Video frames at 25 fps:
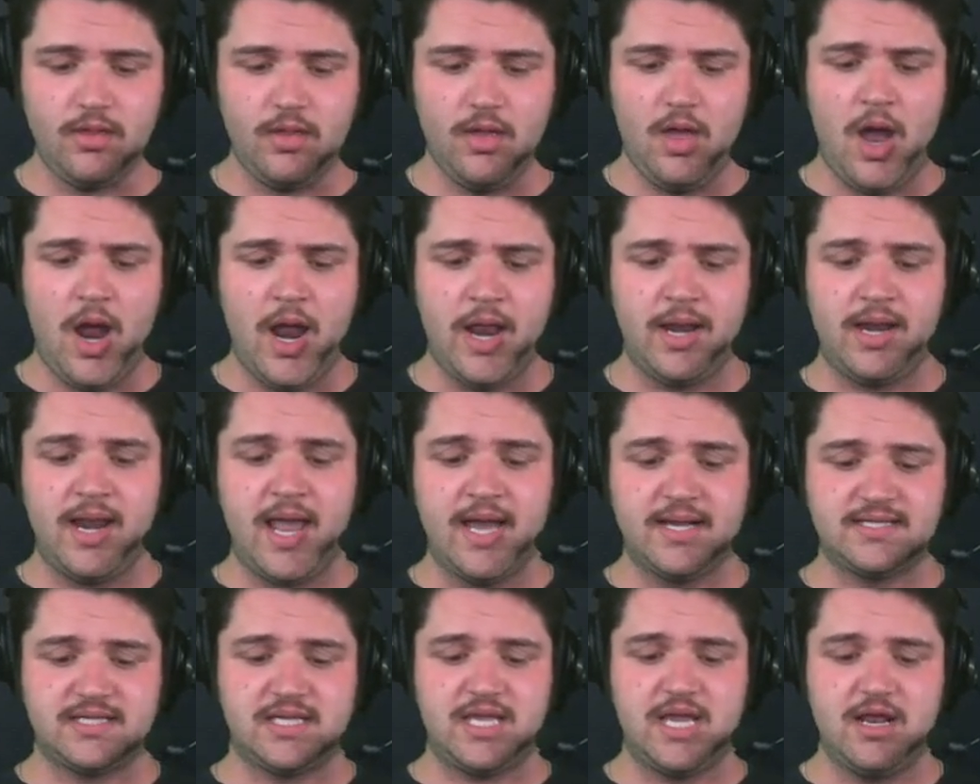All right,
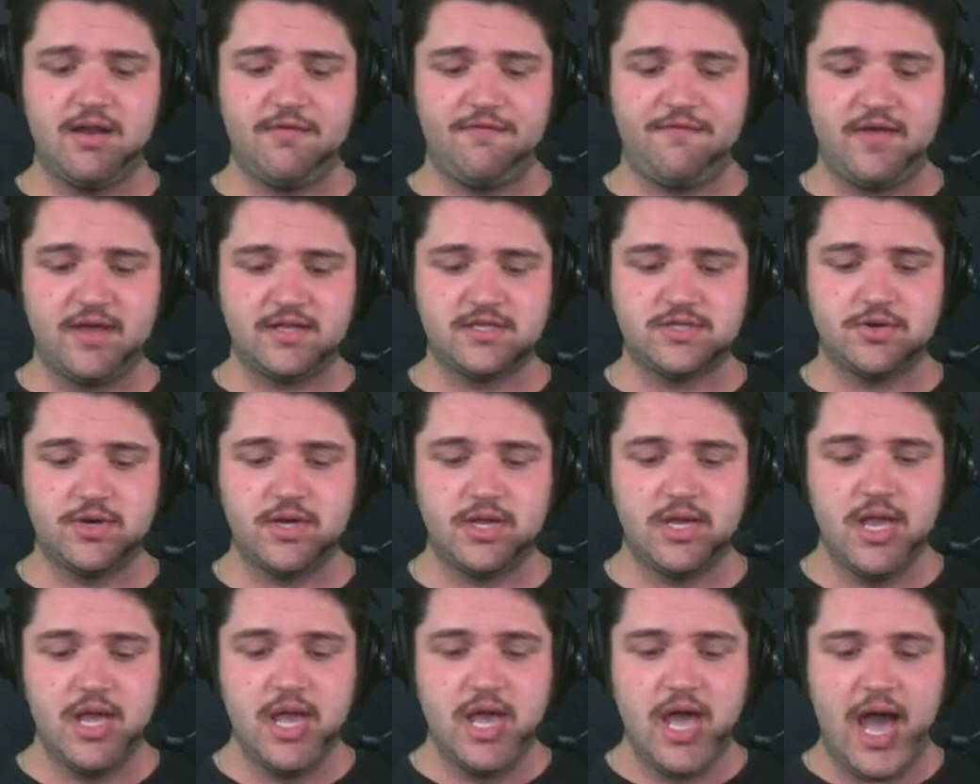next key to
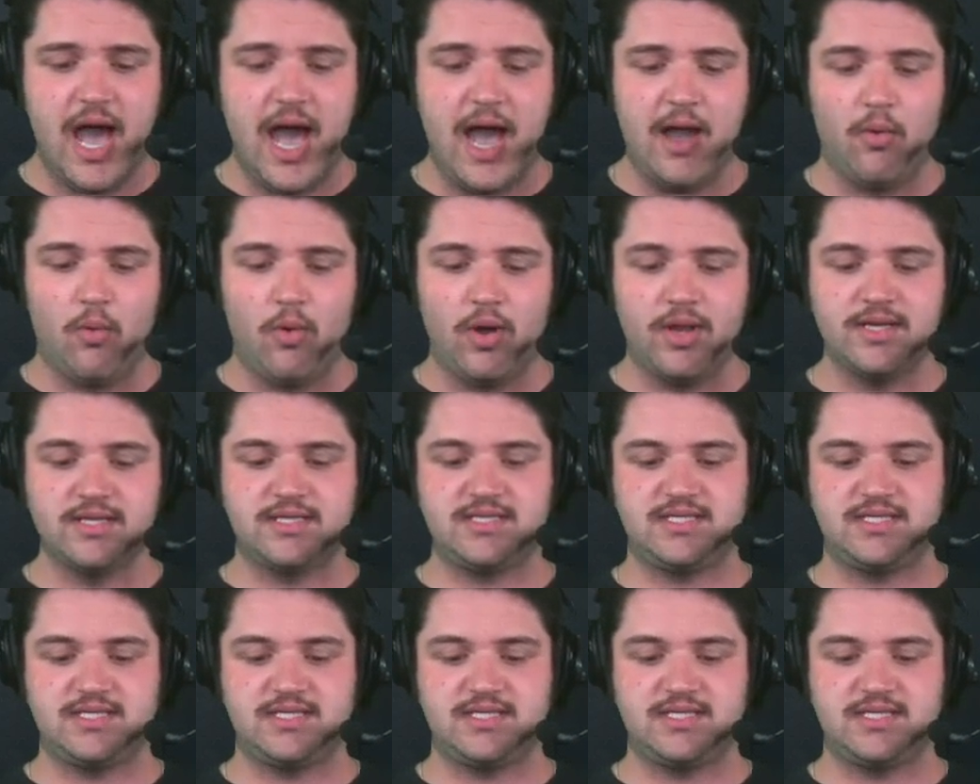victory. I want to